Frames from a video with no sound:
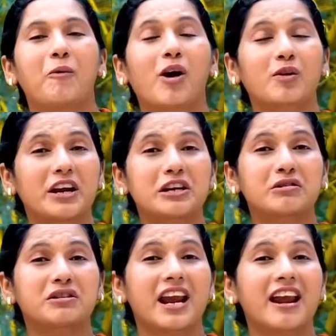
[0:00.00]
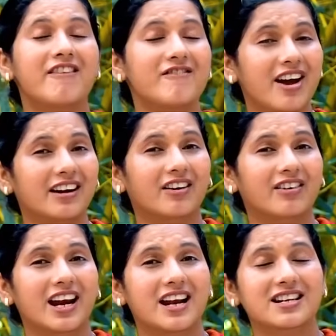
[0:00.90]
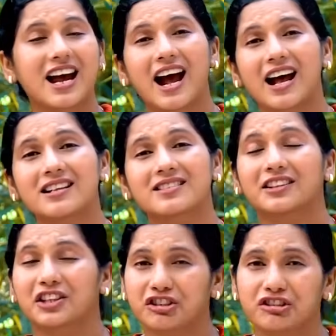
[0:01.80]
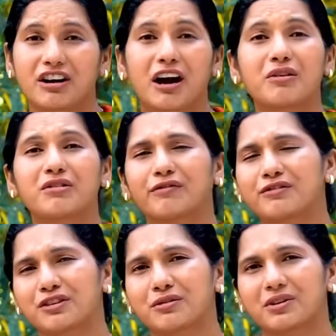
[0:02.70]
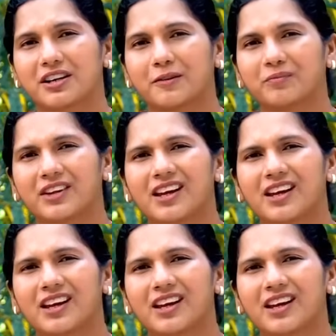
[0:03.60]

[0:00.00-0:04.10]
what we today venerate as the Shroud of Turin,